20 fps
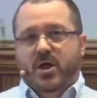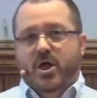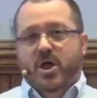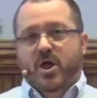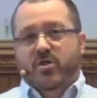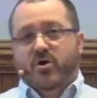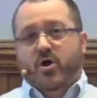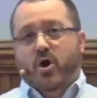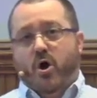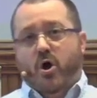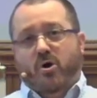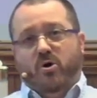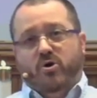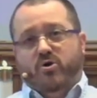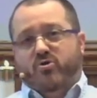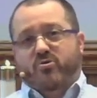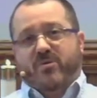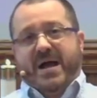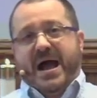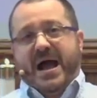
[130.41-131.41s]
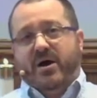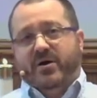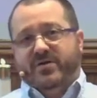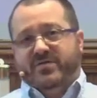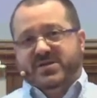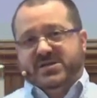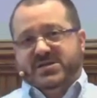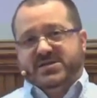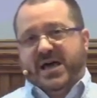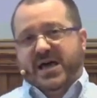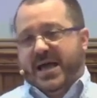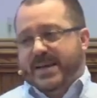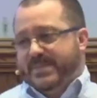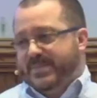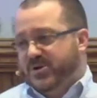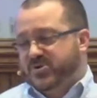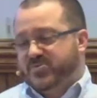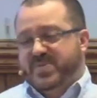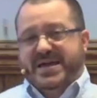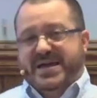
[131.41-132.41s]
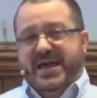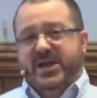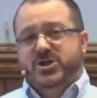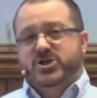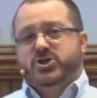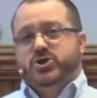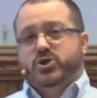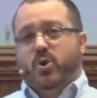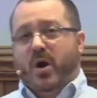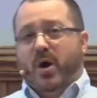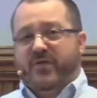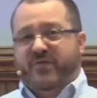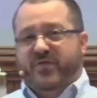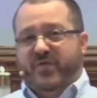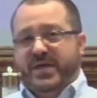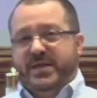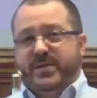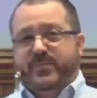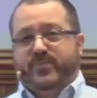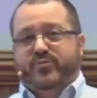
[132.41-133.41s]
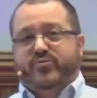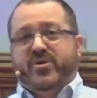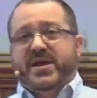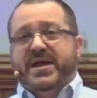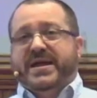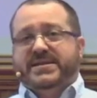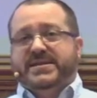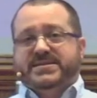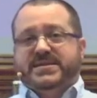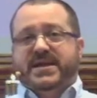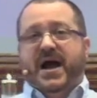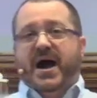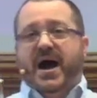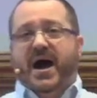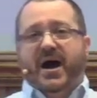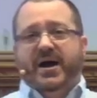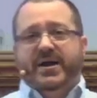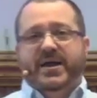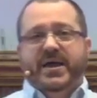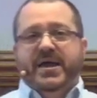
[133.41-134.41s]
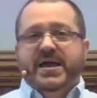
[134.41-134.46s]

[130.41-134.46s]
the whole crowd of disciples began joyfully to praise God